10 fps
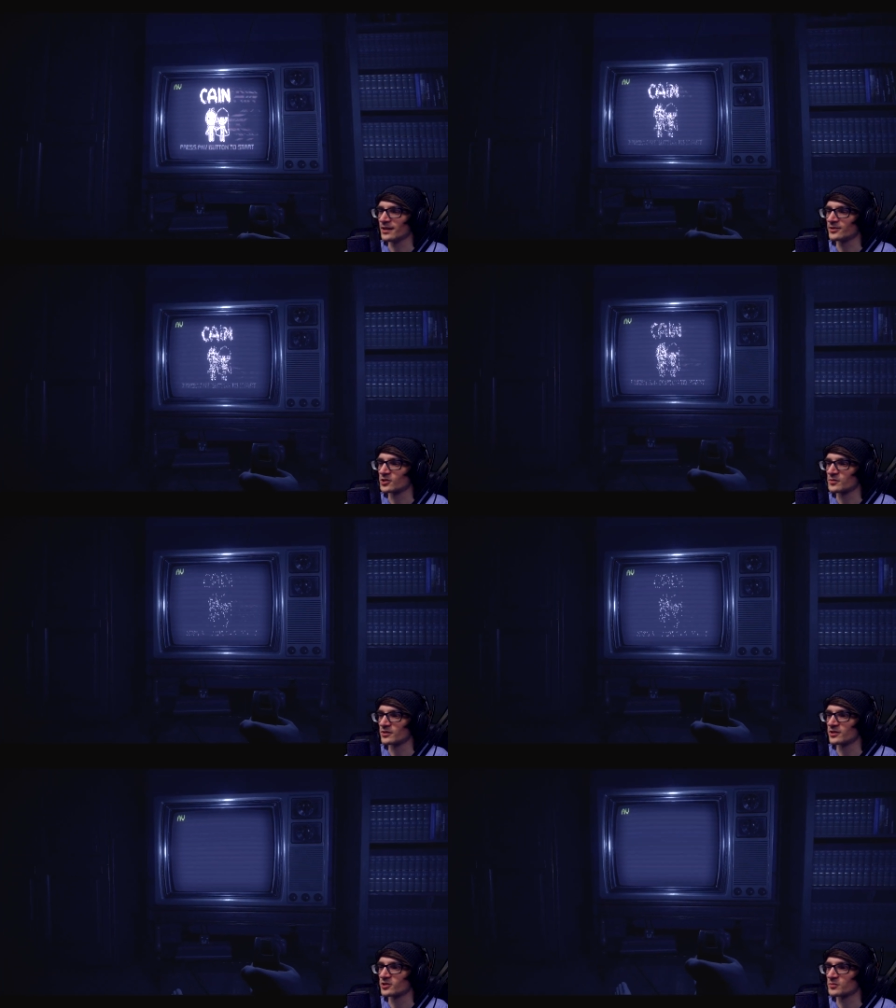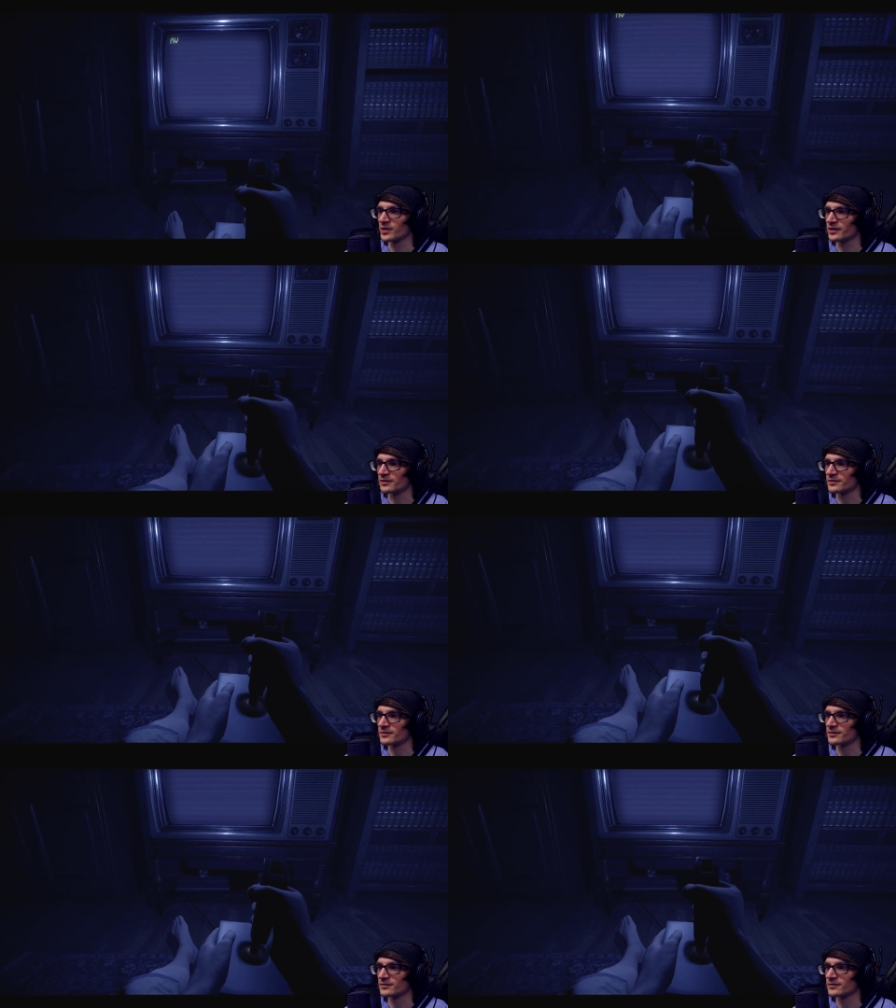Yeah, let's just let's just play it.
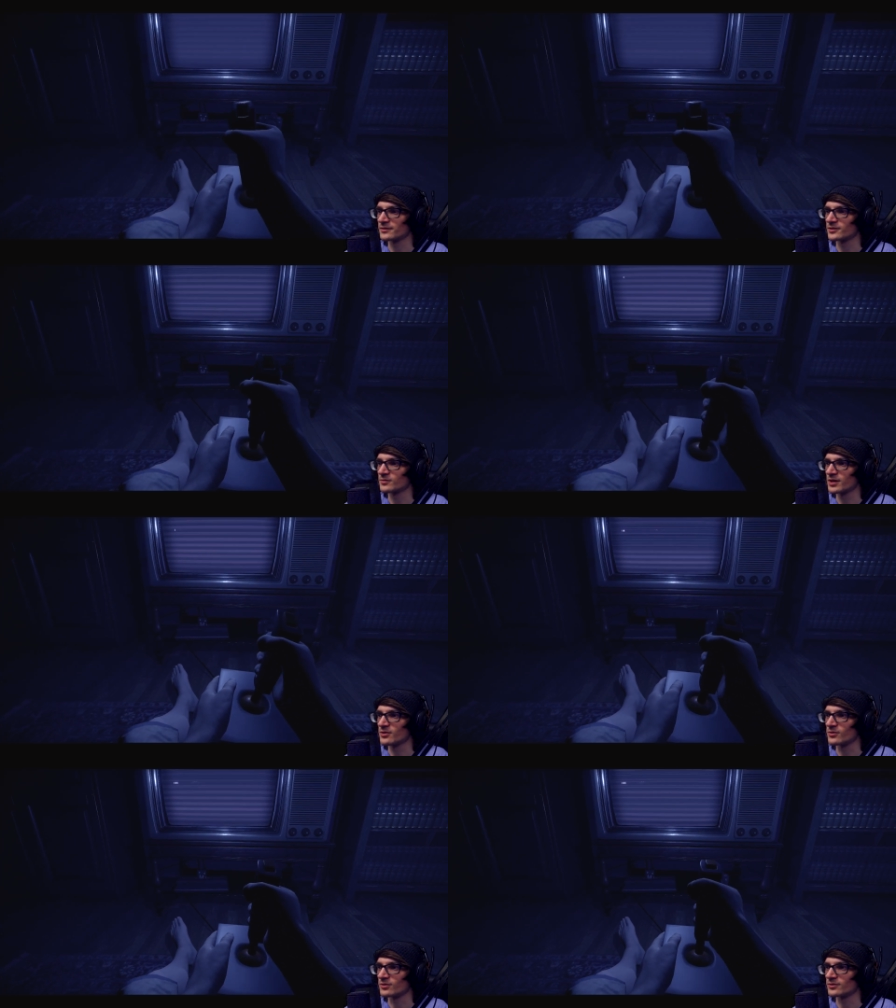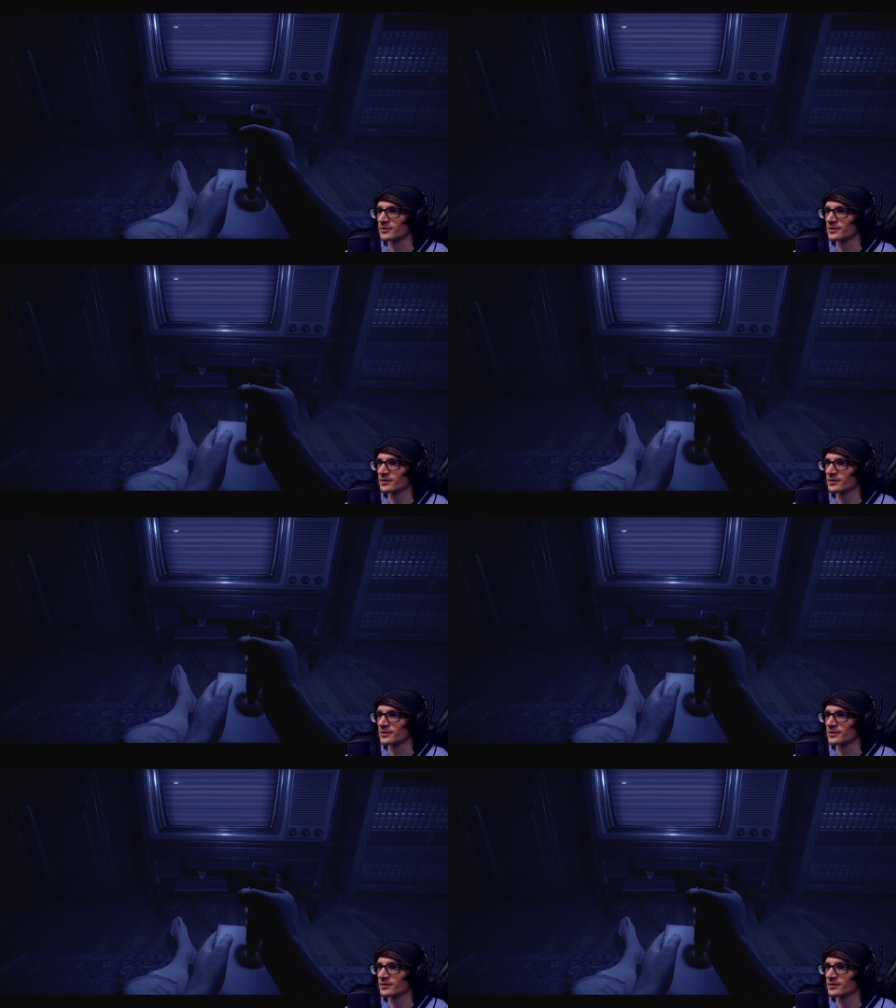It's pretty cool